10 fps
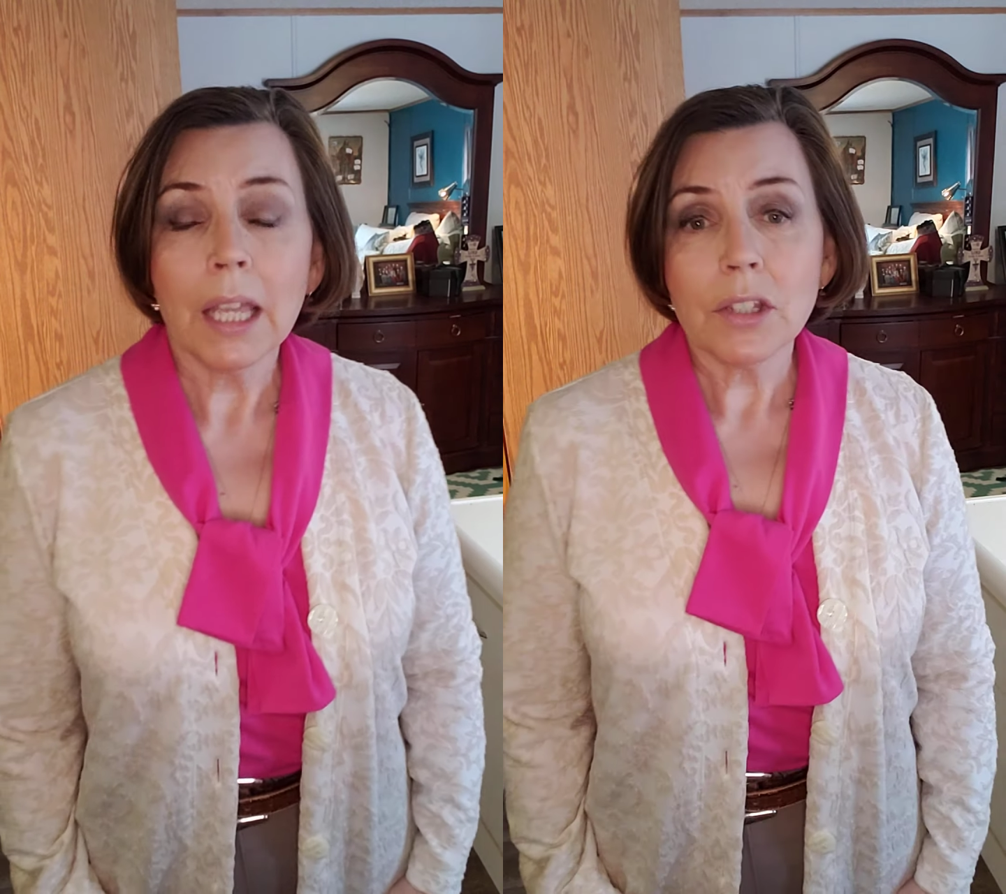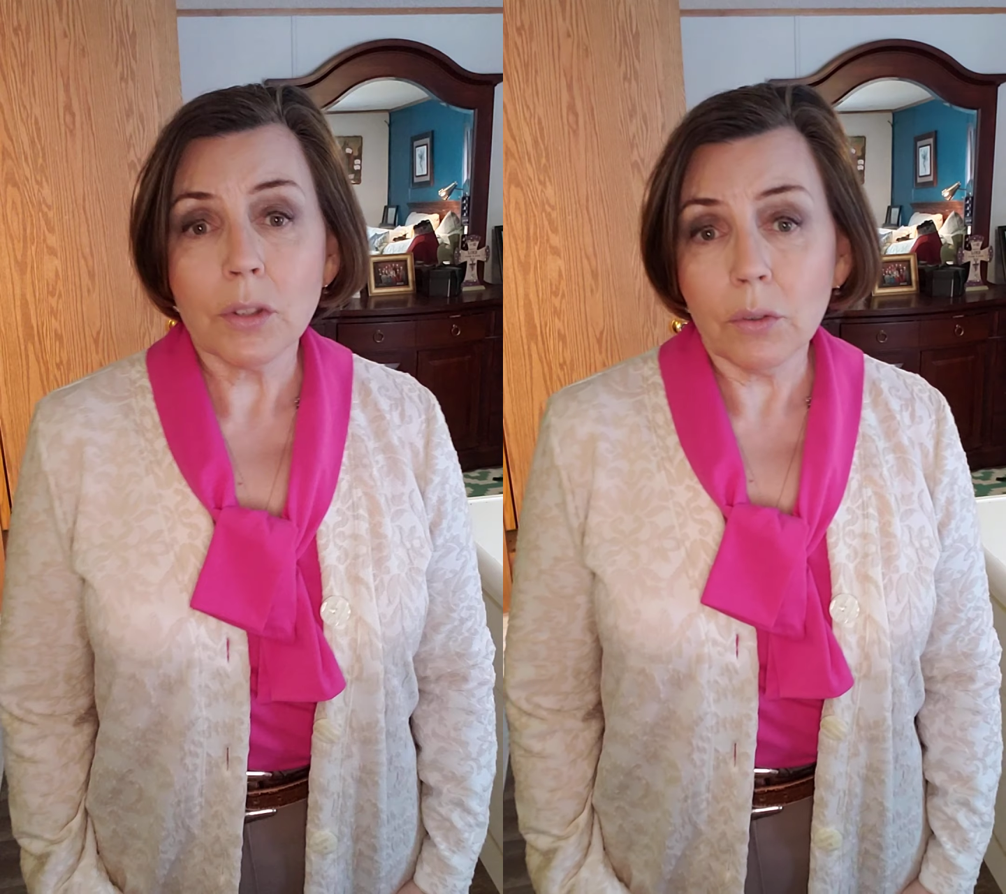
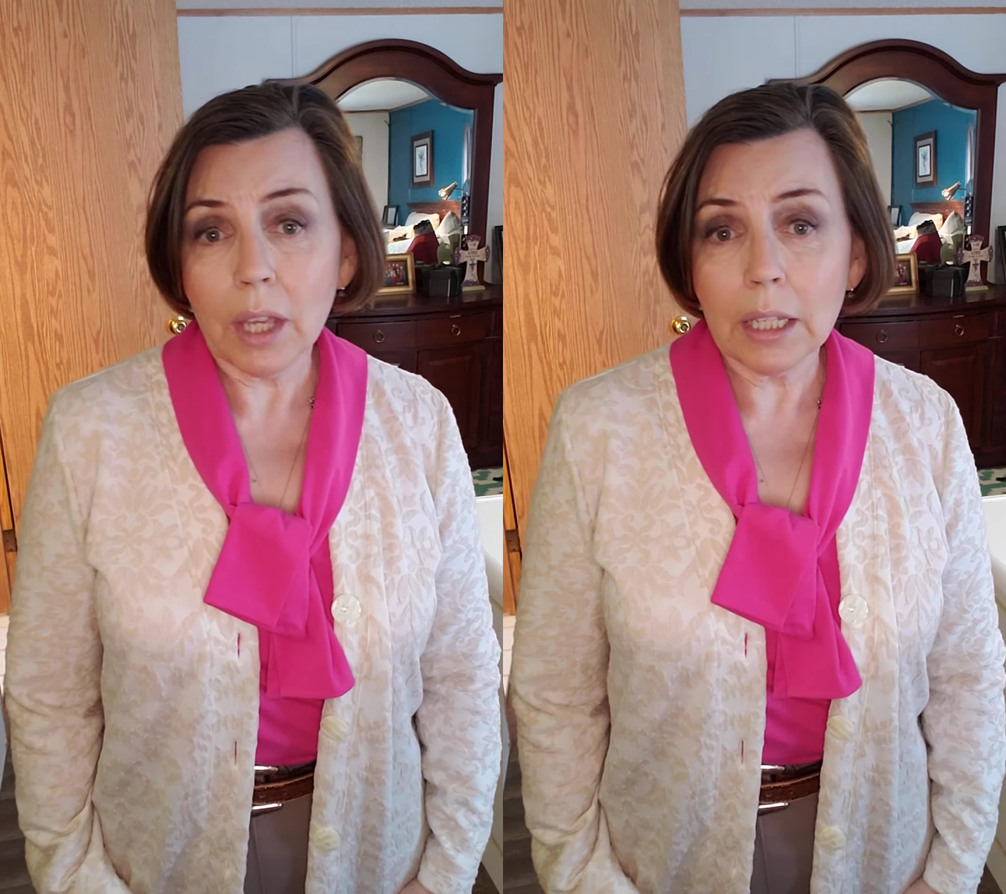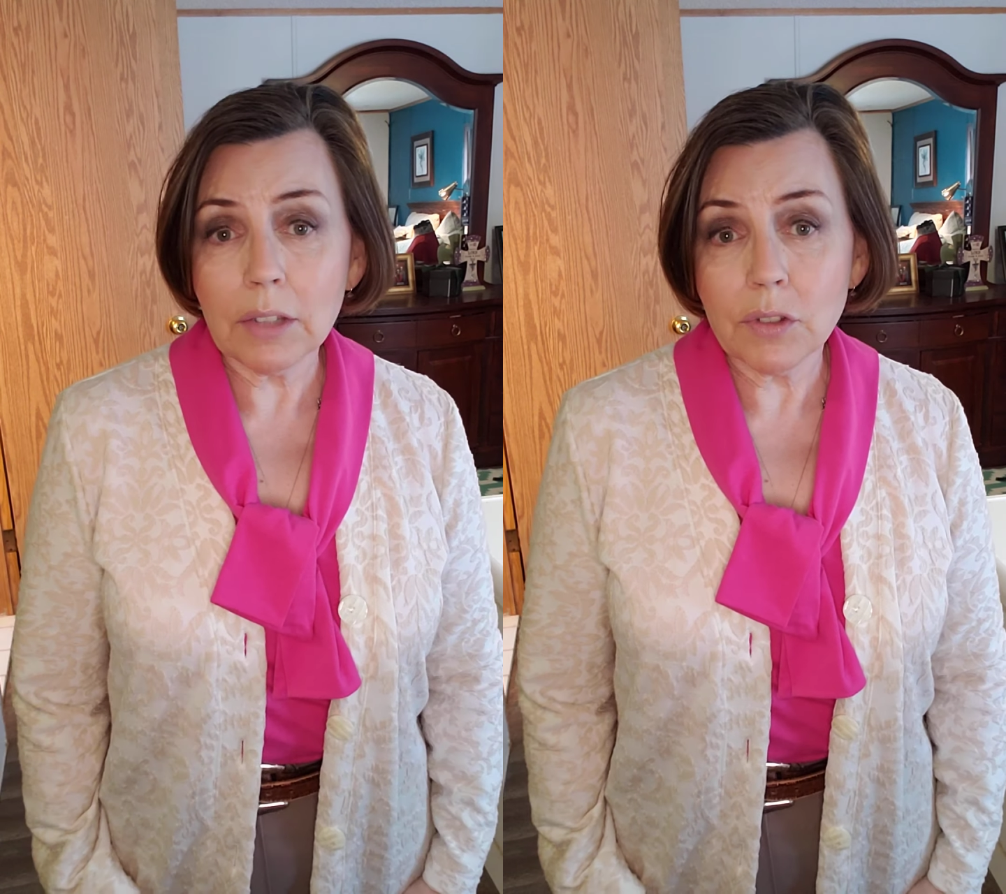So
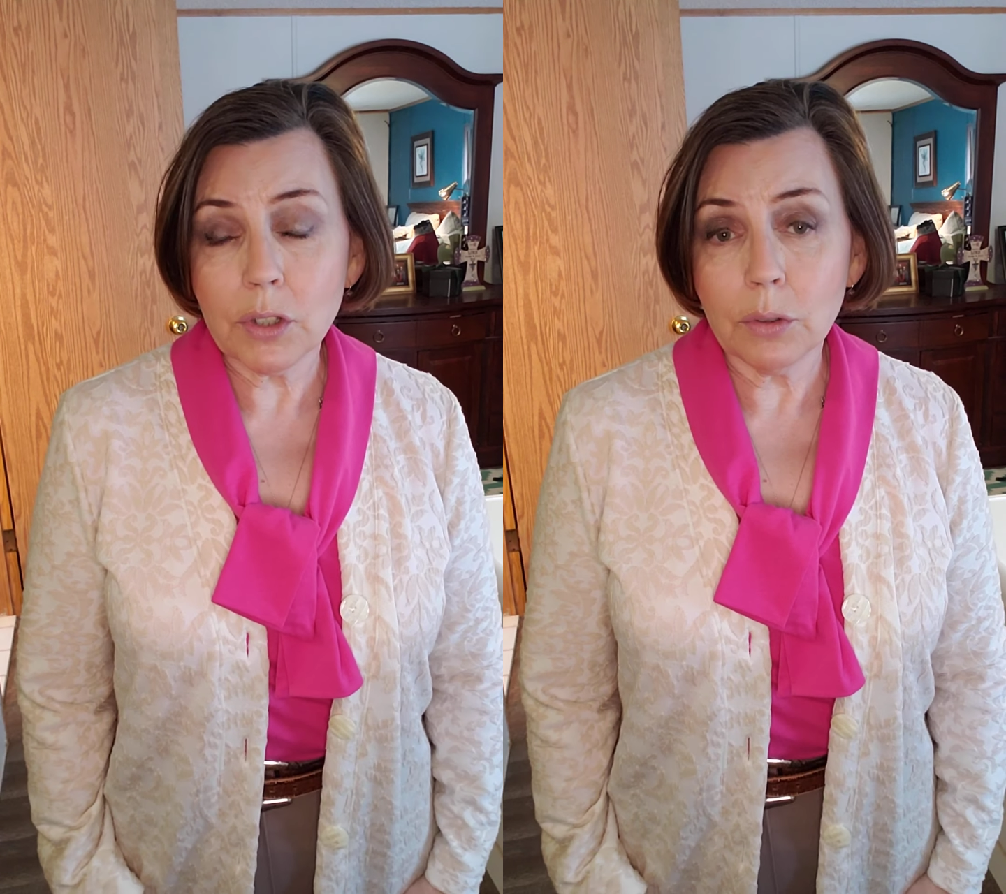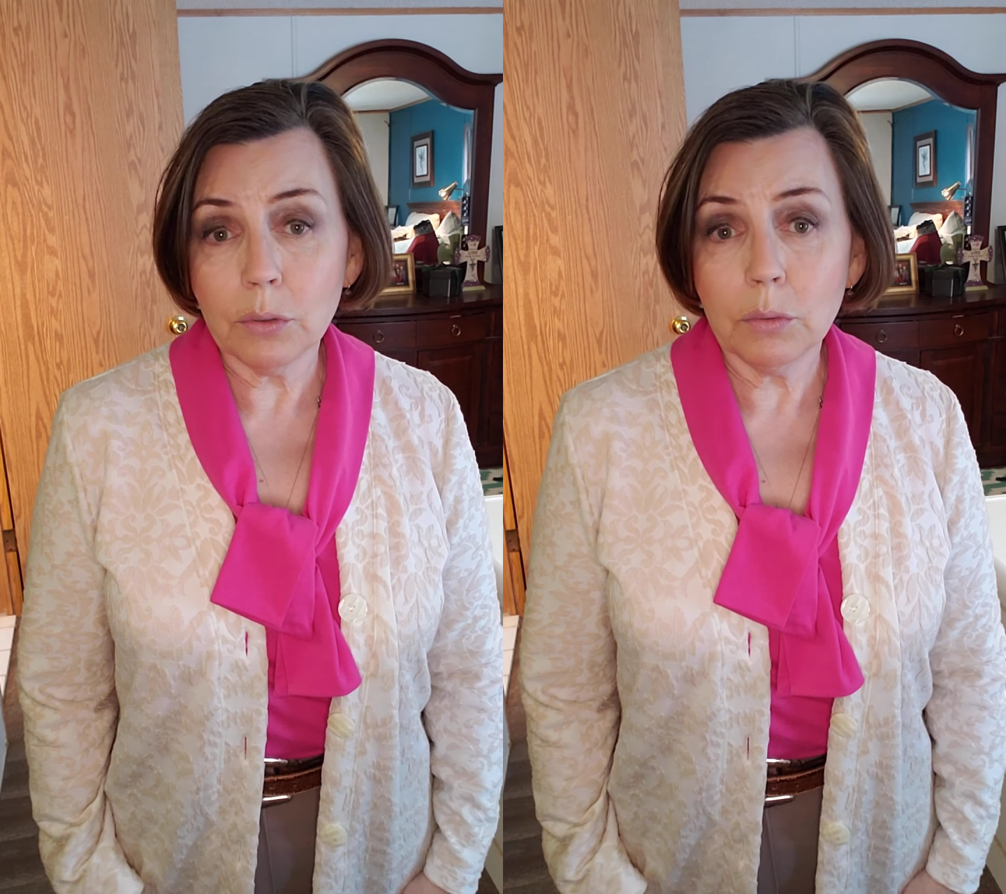that gives
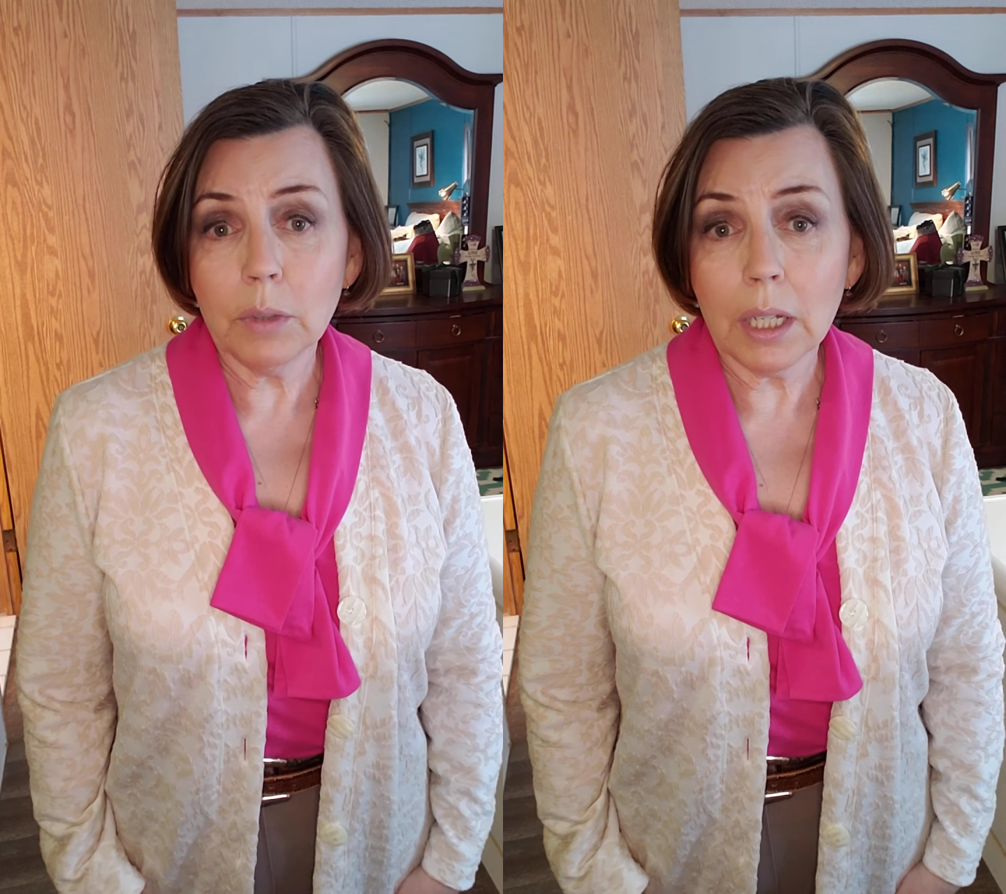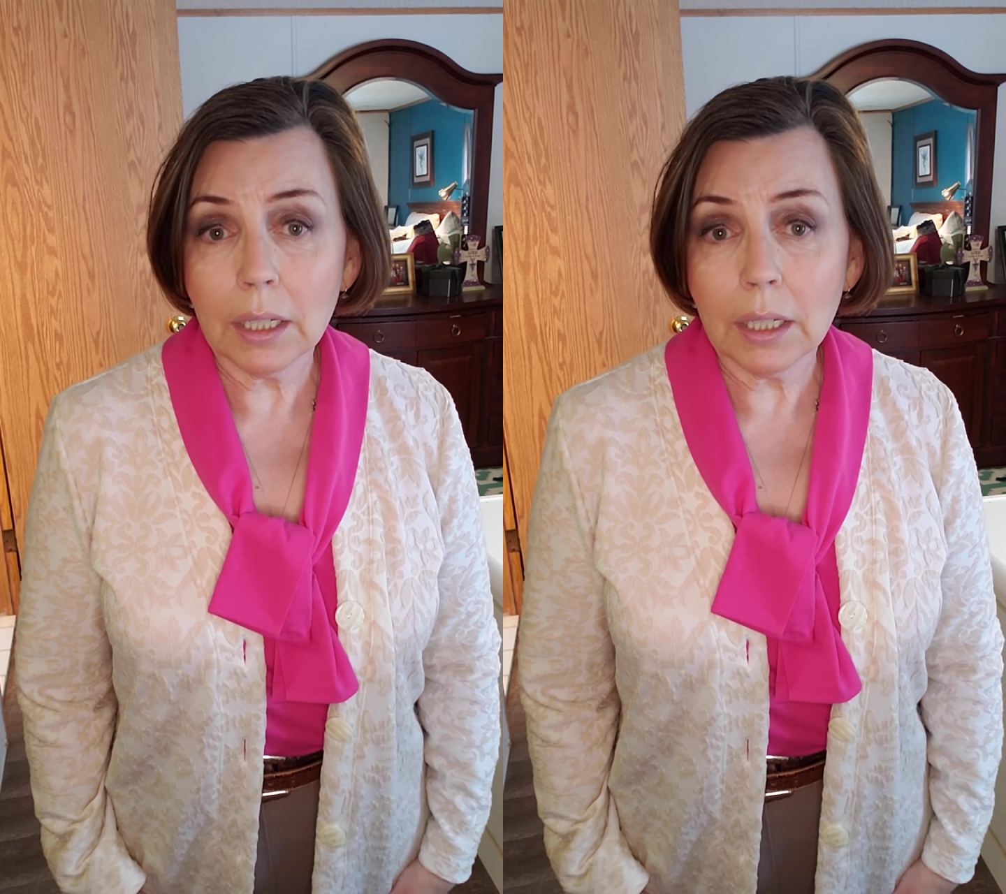you